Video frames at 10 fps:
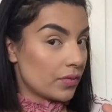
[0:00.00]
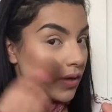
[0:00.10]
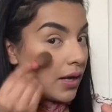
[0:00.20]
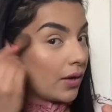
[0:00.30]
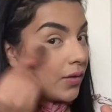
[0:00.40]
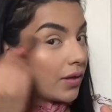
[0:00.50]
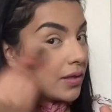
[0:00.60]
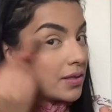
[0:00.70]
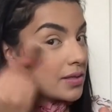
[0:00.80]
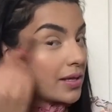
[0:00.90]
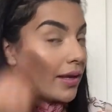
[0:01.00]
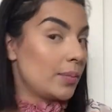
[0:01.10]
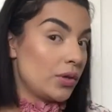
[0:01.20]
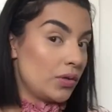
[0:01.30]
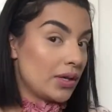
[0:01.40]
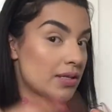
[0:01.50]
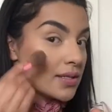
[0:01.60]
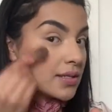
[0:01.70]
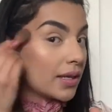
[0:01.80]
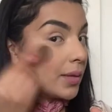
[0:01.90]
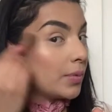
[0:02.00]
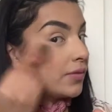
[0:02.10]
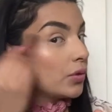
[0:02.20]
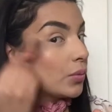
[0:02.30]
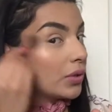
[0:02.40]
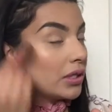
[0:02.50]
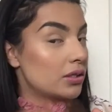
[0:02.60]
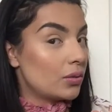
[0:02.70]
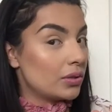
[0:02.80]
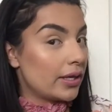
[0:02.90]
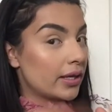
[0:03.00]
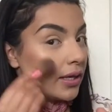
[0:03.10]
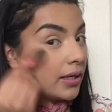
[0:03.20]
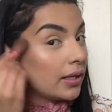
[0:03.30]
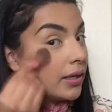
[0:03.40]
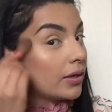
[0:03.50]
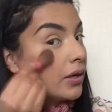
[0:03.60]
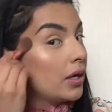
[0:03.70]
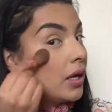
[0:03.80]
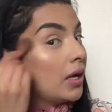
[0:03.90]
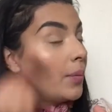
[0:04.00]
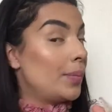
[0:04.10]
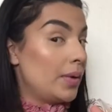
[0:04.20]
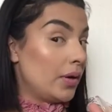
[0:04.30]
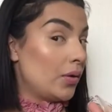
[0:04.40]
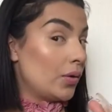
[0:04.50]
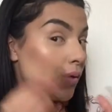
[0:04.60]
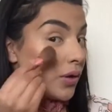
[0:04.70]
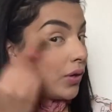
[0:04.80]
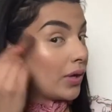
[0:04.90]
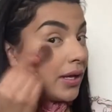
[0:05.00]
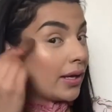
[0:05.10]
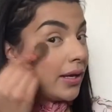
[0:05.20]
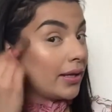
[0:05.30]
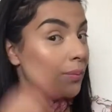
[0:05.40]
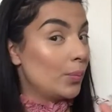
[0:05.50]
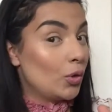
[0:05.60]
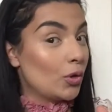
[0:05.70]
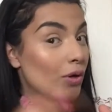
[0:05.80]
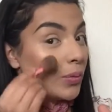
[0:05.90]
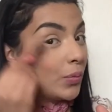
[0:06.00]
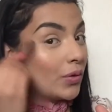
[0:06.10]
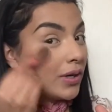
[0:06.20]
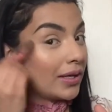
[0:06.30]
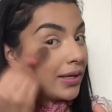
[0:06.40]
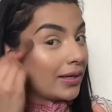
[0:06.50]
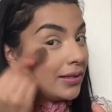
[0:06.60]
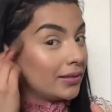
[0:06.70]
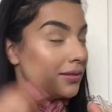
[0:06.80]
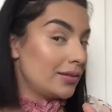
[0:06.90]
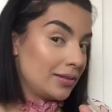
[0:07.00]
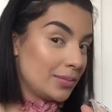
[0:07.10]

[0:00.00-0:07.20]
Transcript: Now this step you can skip if you really don't like highlighter, or you can add more and more like I do, you know,